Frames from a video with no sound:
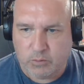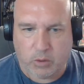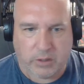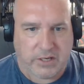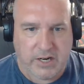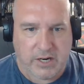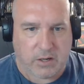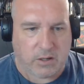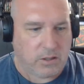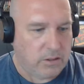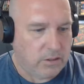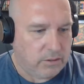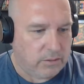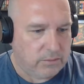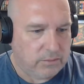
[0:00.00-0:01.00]
year.
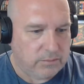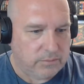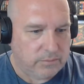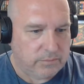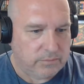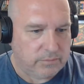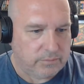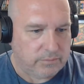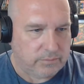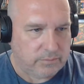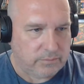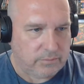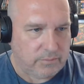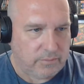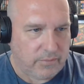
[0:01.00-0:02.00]

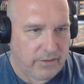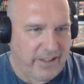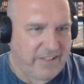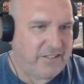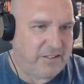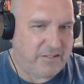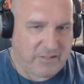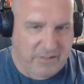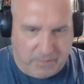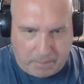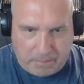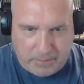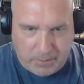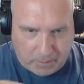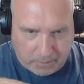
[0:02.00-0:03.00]
That's just
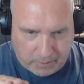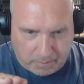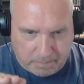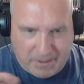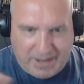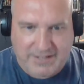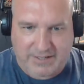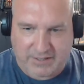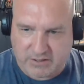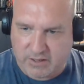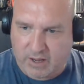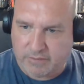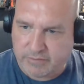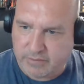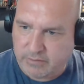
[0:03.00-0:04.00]
your basic
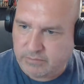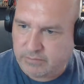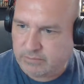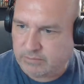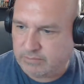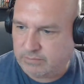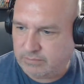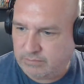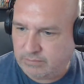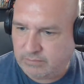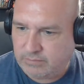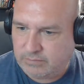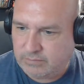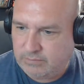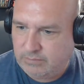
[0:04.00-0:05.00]
stuff.
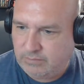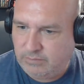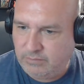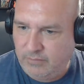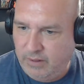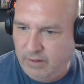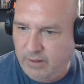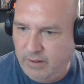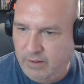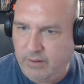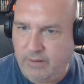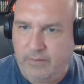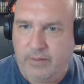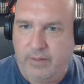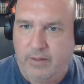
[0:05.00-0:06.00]
I
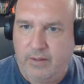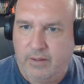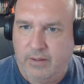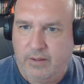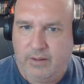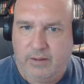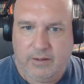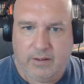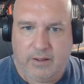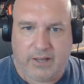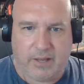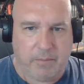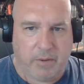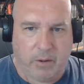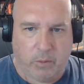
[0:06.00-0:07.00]

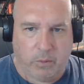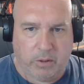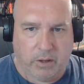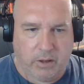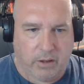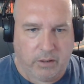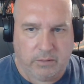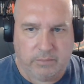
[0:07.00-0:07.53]
get my own